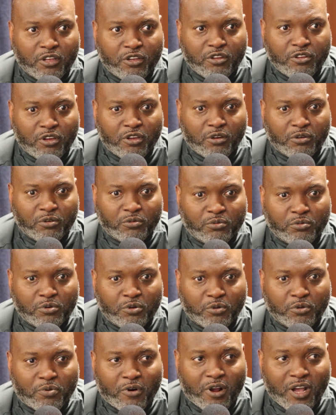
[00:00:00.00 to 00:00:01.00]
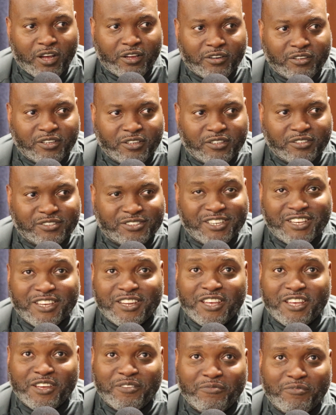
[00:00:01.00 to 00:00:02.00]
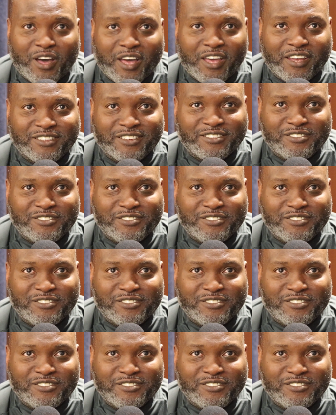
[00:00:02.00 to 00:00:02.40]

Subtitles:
you know, we were proud to get an invite,